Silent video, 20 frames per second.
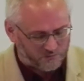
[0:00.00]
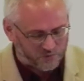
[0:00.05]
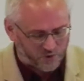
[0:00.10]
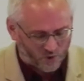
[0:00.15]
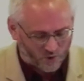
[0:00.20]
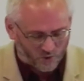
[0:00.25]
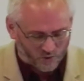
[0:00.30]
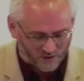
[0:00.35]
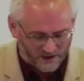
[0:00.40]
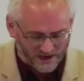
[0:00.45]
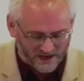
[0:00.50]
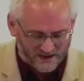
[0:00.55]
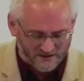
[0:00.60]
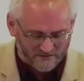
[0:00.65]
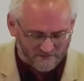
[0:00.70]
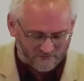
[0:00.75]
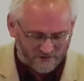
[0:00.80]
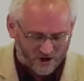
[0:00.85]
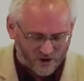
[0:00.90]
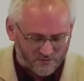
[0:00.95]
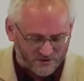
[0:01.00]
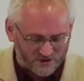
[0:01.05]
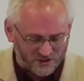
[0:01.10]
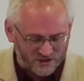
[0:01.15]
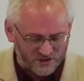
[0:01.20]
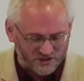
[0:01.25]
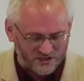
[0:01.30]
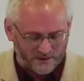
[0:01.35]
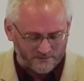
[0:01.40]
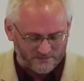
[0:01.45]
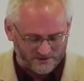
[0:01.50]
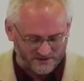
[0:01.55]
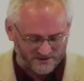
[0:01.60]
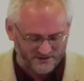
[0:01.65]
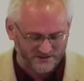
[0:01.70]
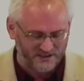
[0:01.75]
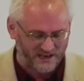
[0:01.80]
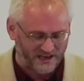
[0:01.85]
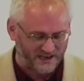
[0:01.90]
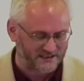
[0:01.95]
Paul in Romans chapter
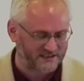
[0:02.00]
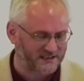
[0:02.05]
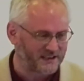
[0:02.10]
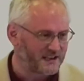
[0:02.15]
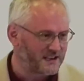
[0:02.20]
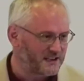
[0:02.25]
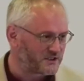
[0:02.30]
6.